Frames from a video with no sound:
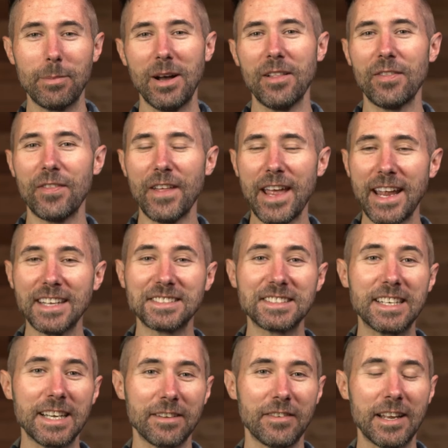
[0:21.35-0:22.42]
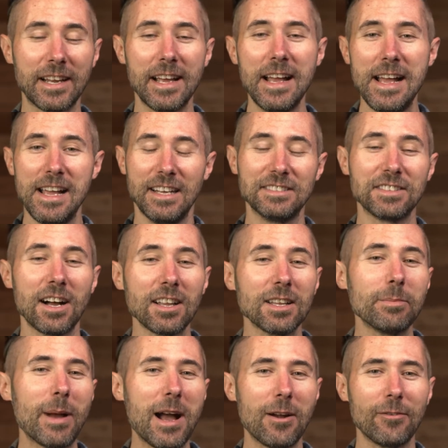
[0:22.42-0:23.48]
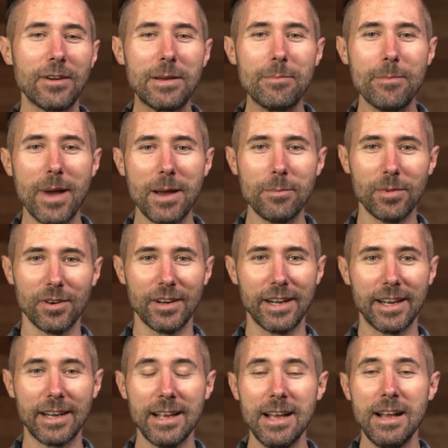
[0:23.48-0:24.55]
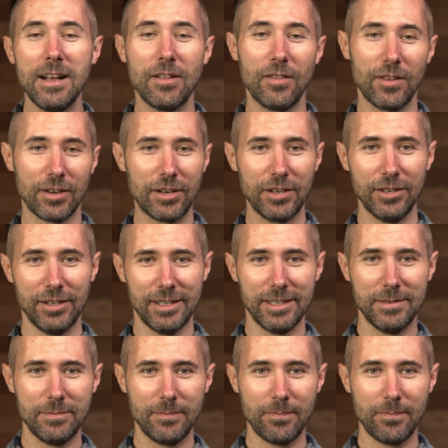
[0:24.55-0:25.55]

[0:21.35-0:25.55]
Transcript: but Thanksgiving is all about remembering the good.